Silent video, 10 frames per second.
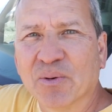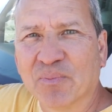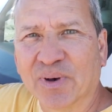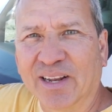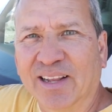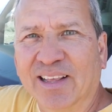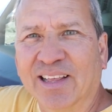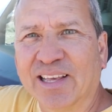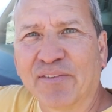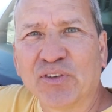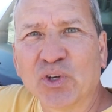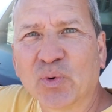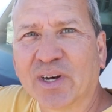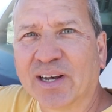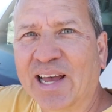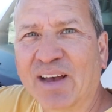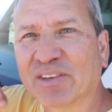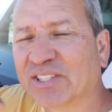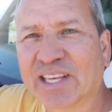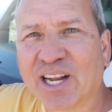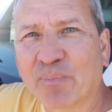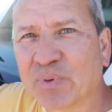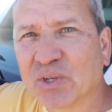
But if you have a setup